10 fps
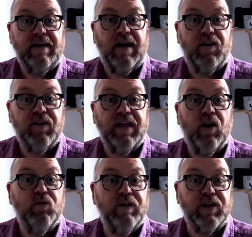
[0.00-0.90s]
after the
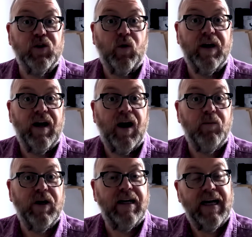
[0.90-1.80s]
old Victorian
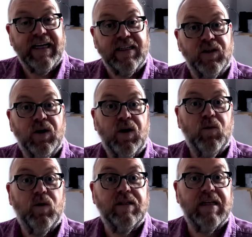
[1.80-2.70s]
Library in Leyton
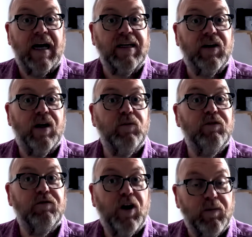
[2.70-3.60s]
was undergoing
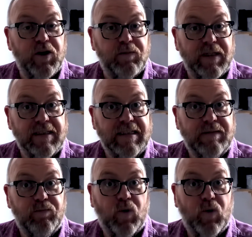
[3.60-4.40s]
refurbishments.